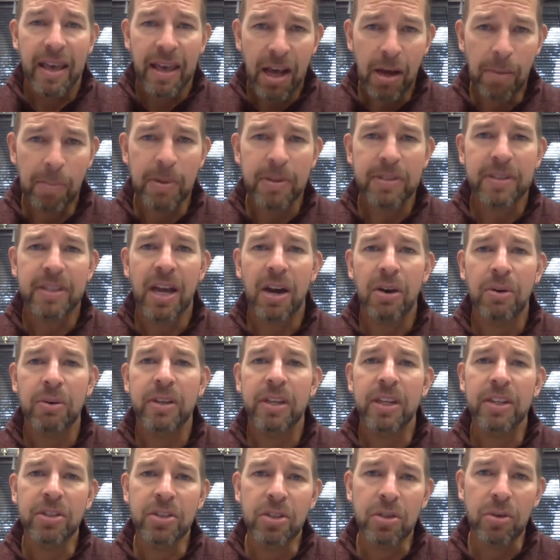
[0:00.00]
Help us out,
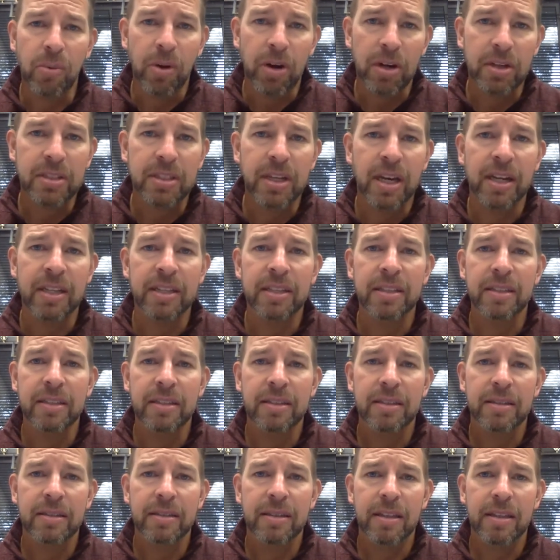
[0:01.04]
get your work done.
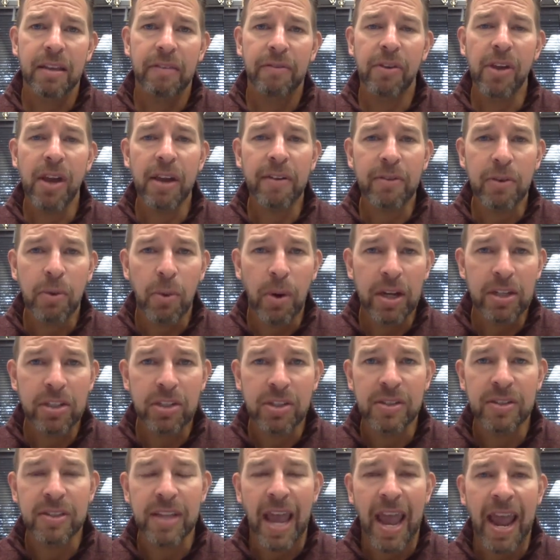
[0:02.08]
If you have
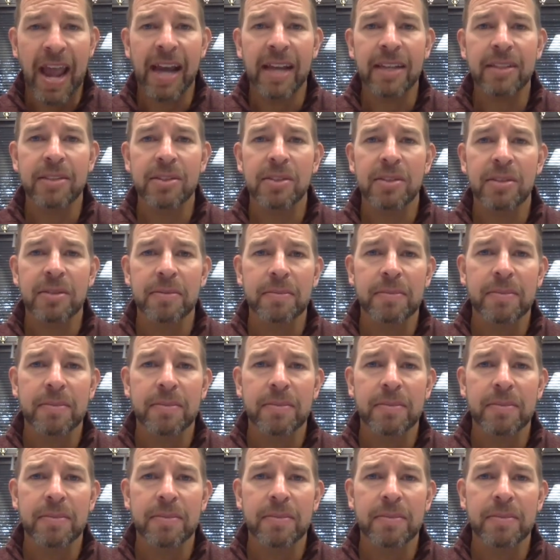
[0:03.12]
questions, ask.